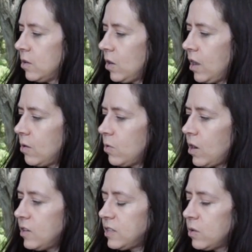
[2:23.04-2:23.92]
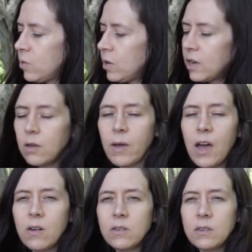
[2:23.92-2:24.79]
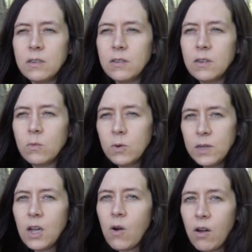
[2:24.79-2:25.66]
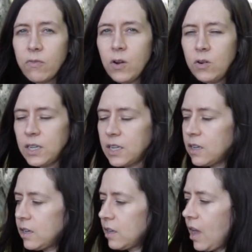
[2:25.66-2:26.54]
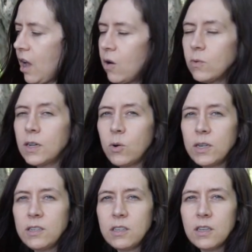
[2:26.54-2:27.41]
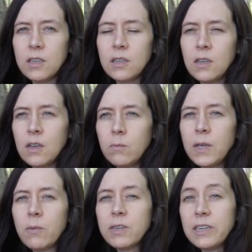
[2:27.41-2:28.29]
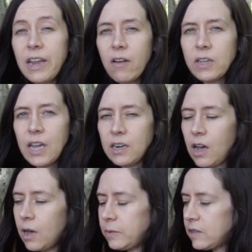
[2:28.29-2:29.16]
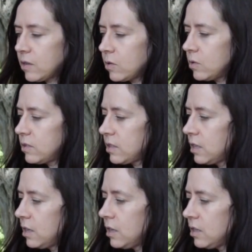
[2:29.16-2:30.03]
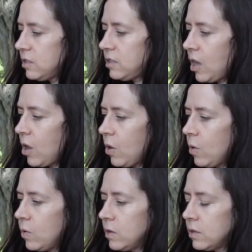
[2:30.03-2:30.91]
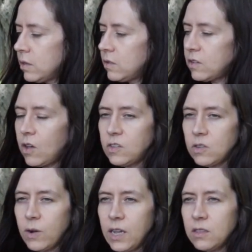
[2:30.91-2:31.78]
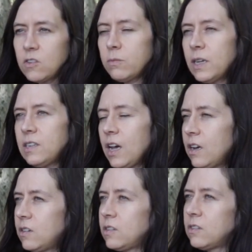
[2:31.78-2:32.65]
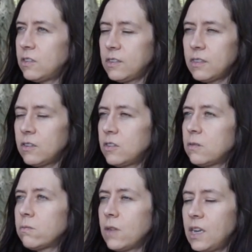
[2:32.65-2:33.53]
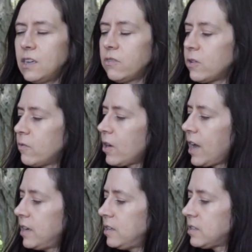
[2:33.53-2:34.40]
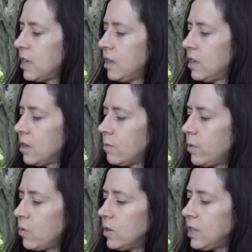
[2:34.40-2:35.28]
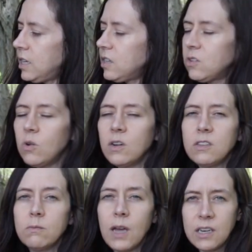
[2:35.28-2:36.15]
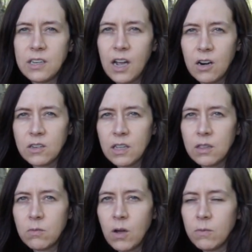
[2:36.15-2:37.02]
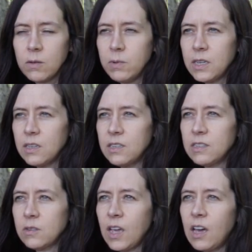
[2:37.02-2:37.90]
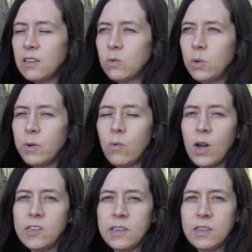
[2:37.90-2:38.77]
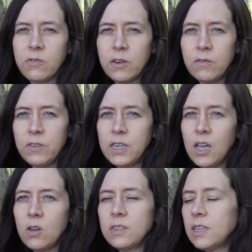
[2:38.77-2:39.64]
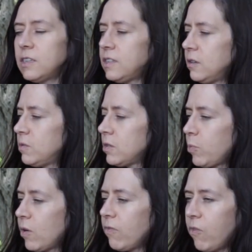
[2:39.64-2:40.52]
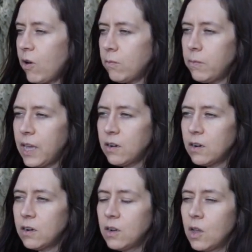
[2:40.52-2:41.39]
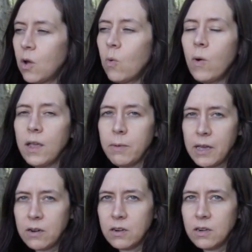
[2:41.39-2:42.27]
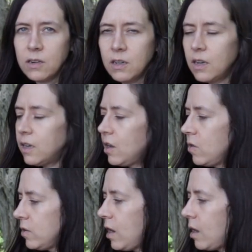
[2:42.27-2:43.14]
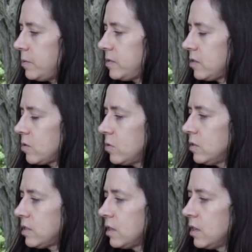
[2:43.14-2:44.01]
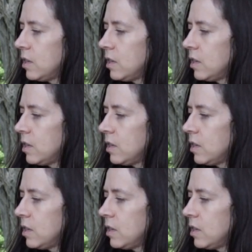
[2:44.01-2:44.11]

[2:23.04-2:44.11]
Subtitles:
We're also worrying about when we go off-roading, how are we going to be able to navigate obstacles? So there's all-terrain, there's mud tires, there's many different varieties. But we're leaning towards the mud tires at the moment because as we've been watching different videos, they seem to perform better, way better over obstacles.